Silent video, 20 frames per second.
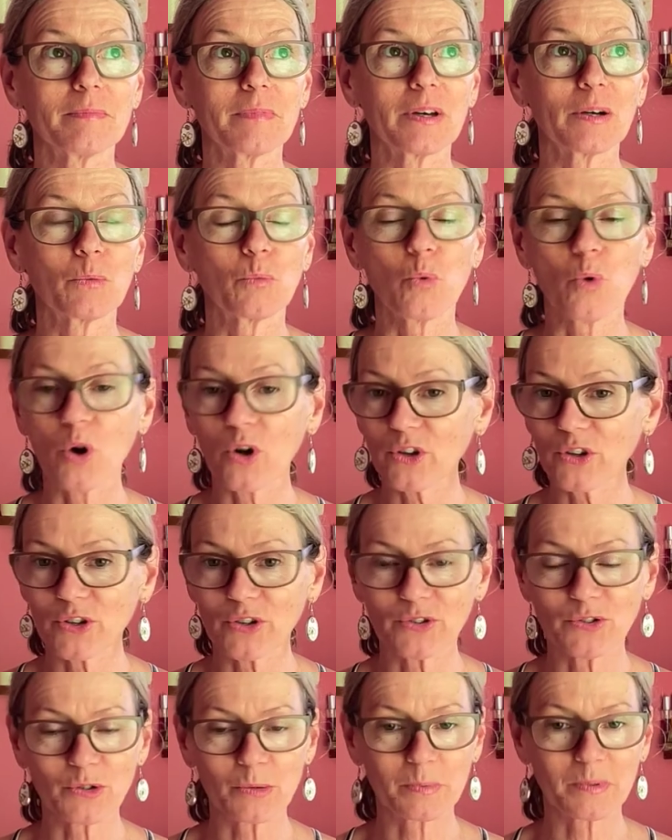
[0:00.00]
one
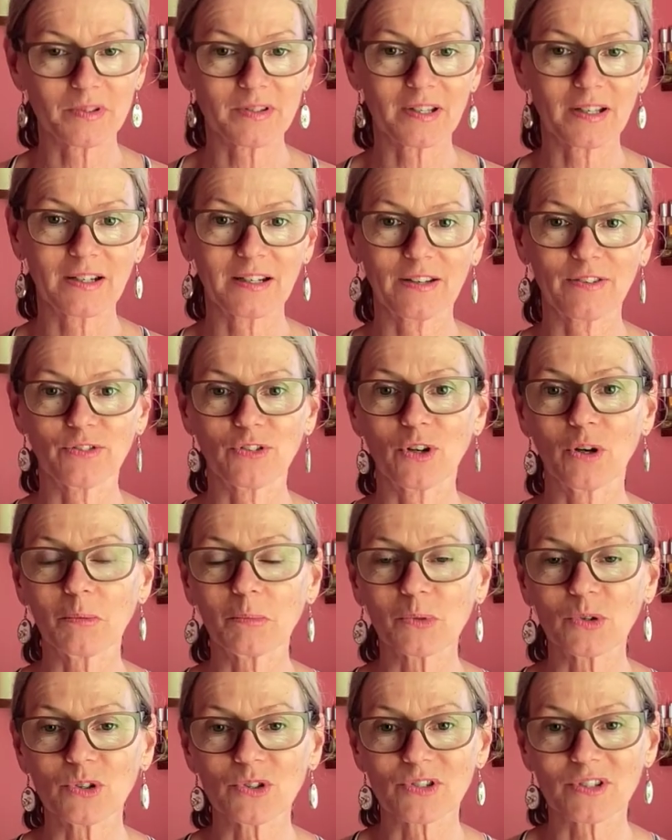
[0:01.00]
hundred percent, if not
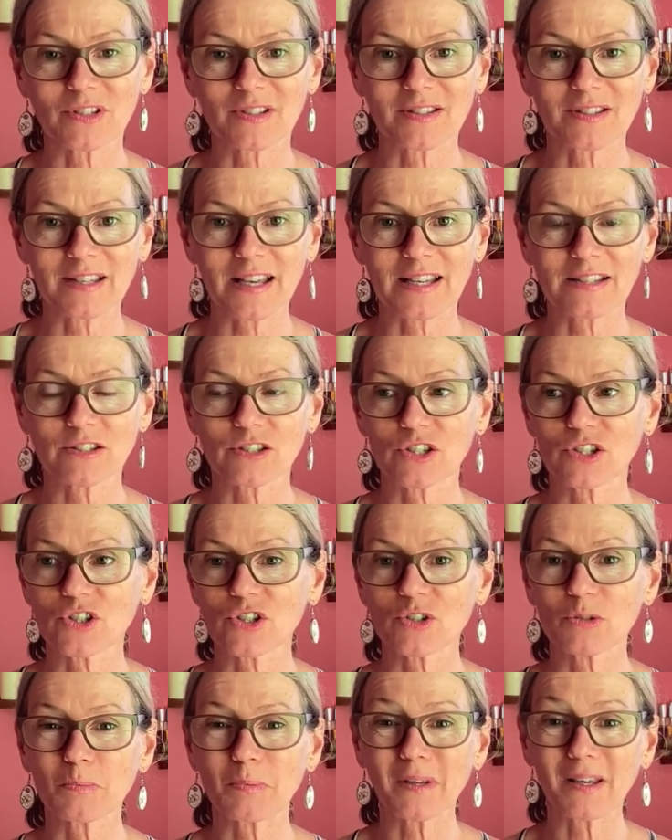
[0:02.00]
more, success to
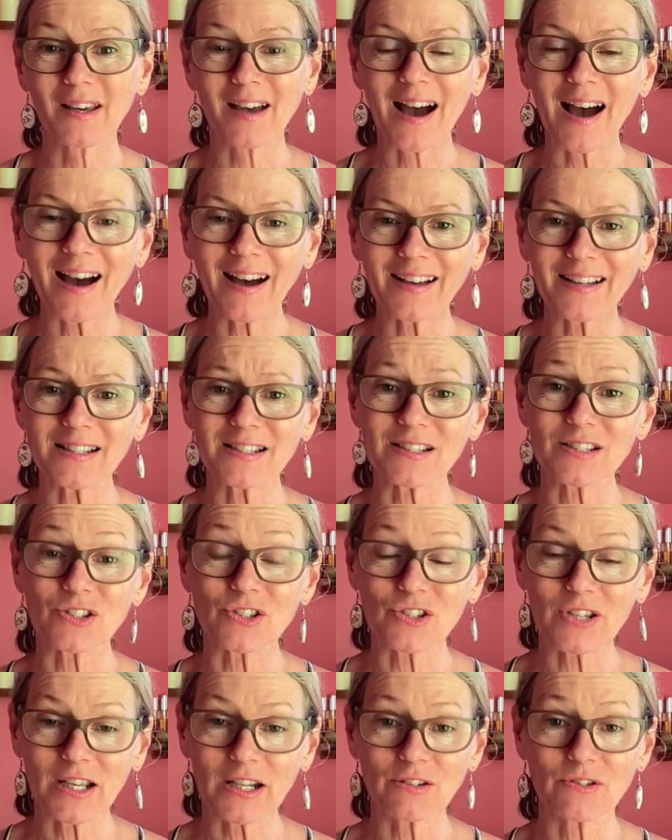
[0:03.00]
just be kind and
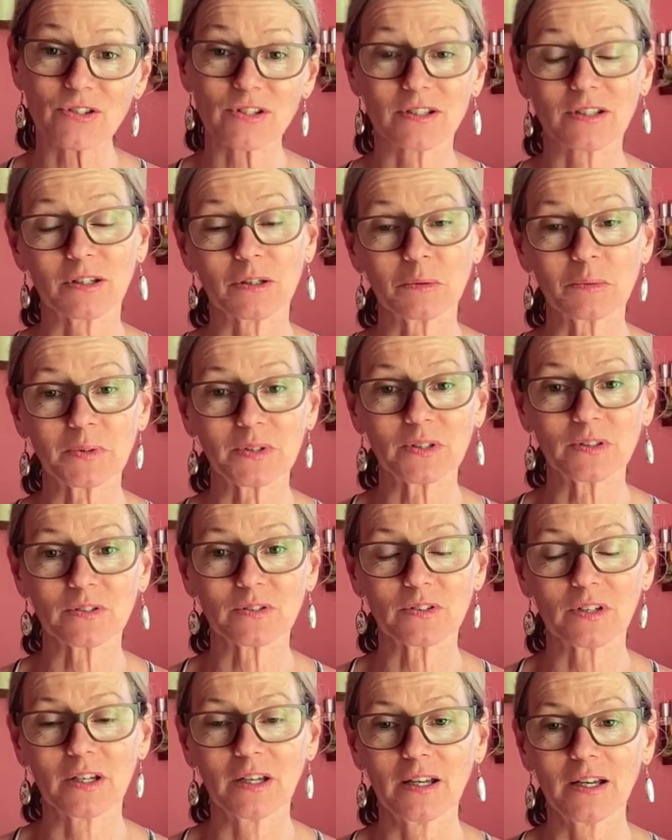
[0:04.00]
generous in the world,
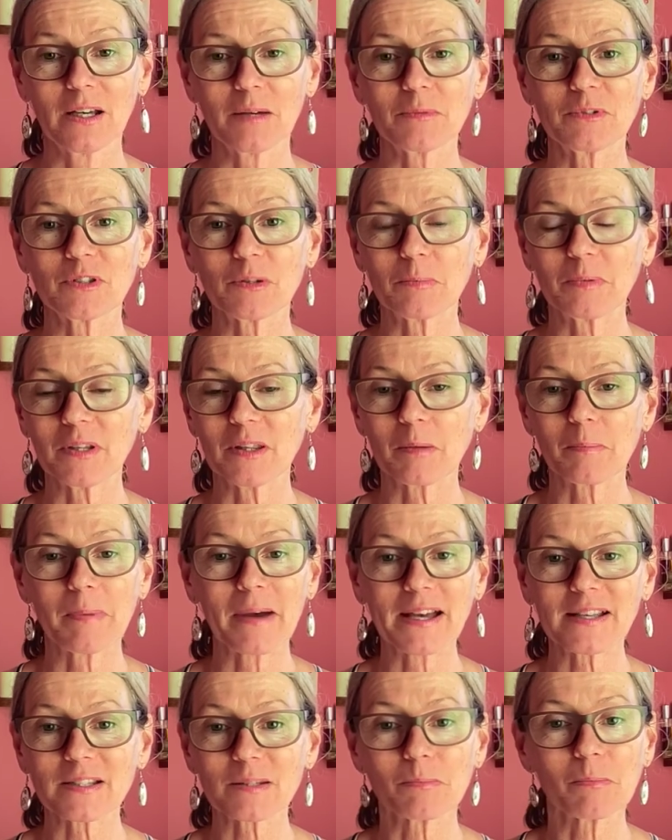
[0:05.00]
to be the
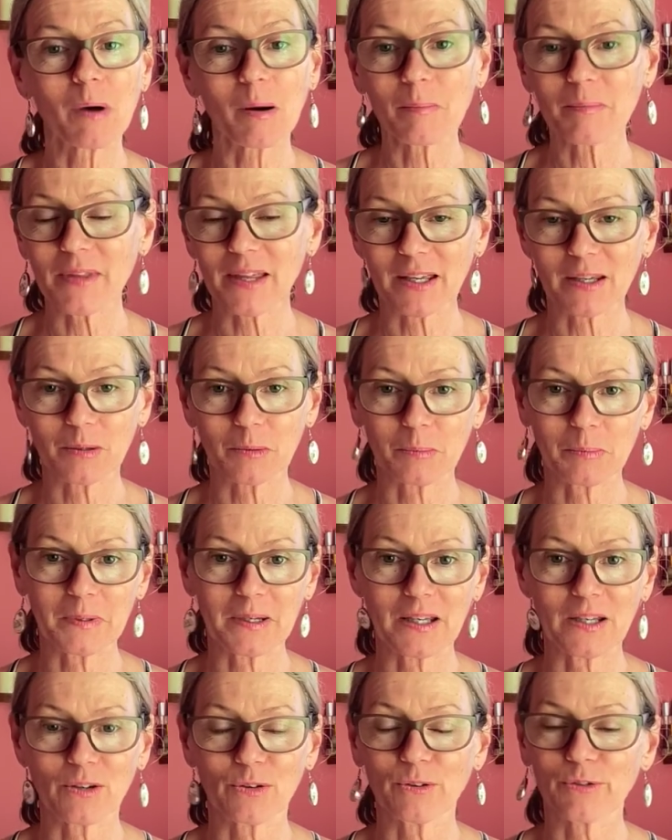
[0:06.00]
best mum they could
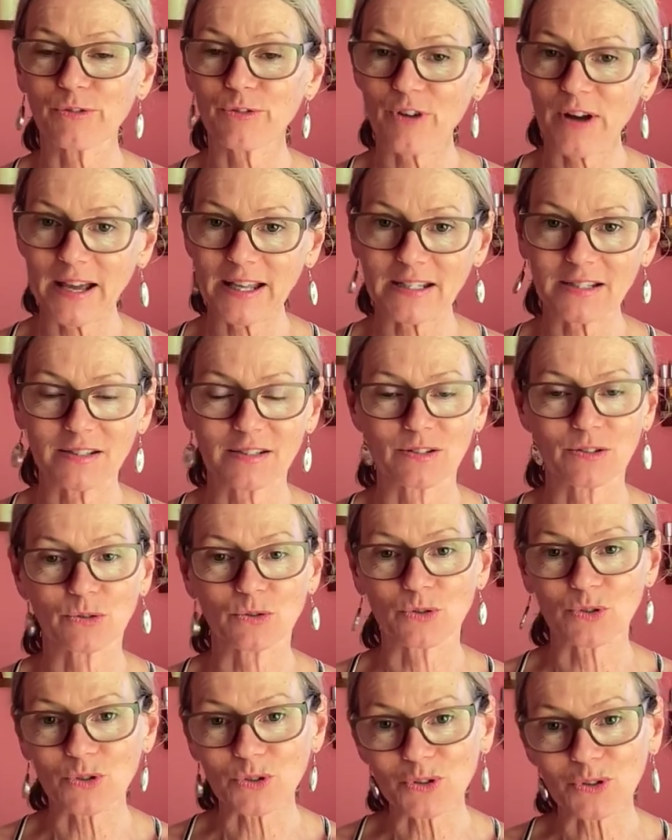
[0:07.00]
be, or friend or
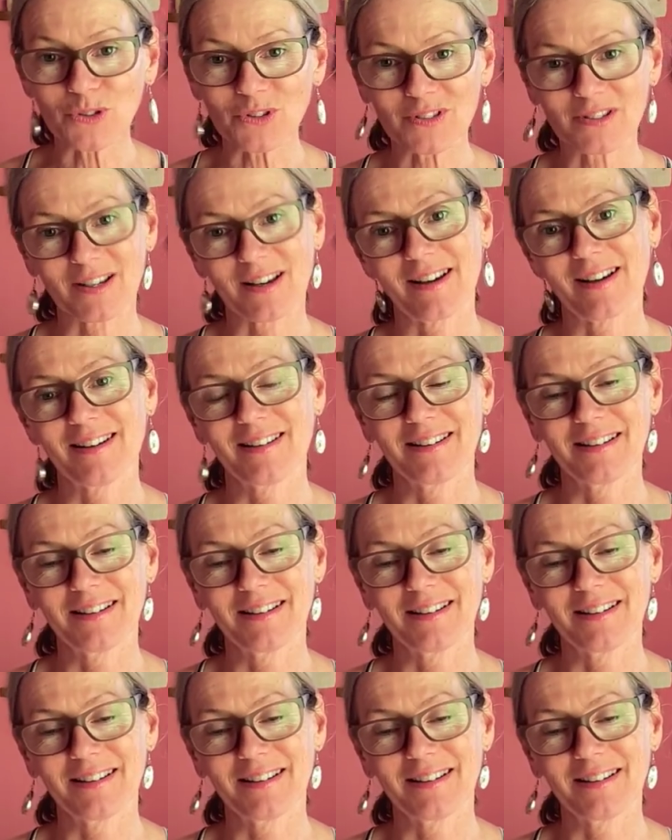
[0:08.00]
daughter.